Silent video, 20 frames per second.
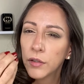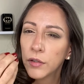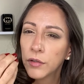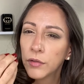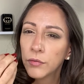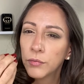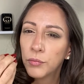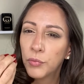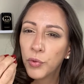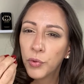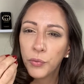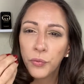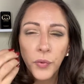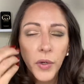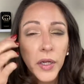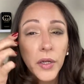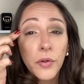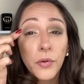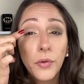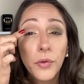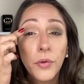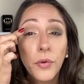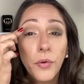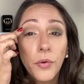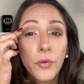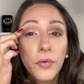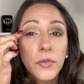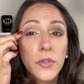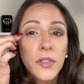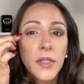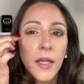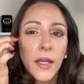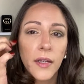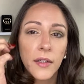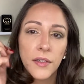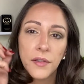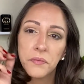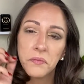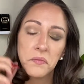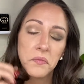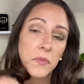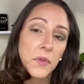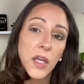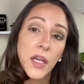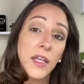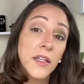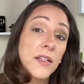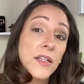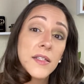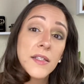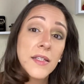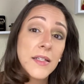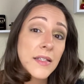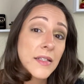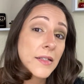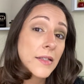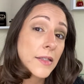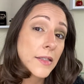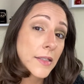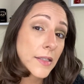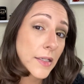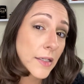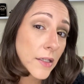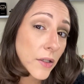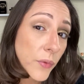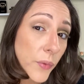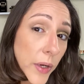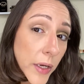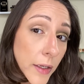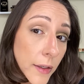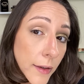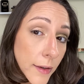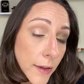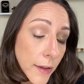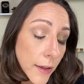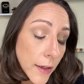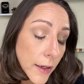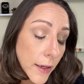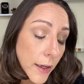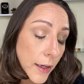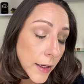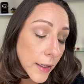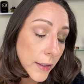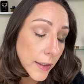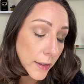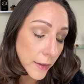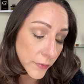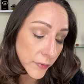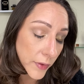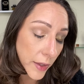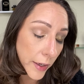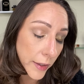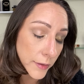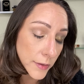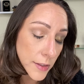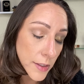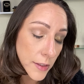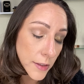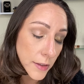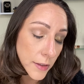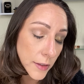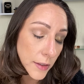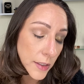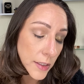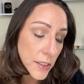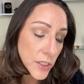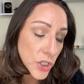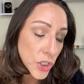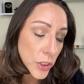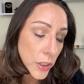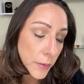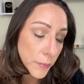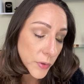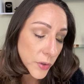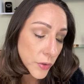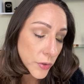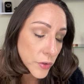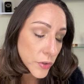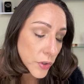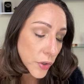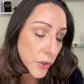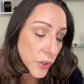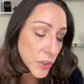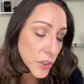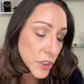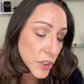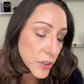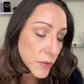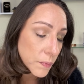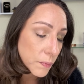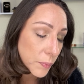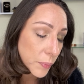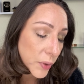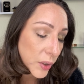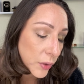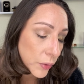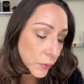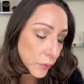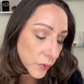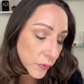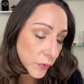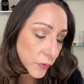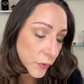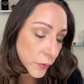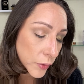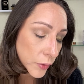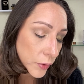more wrinkles, it doesn't insinuate any of that. These shimmers are just beautiful.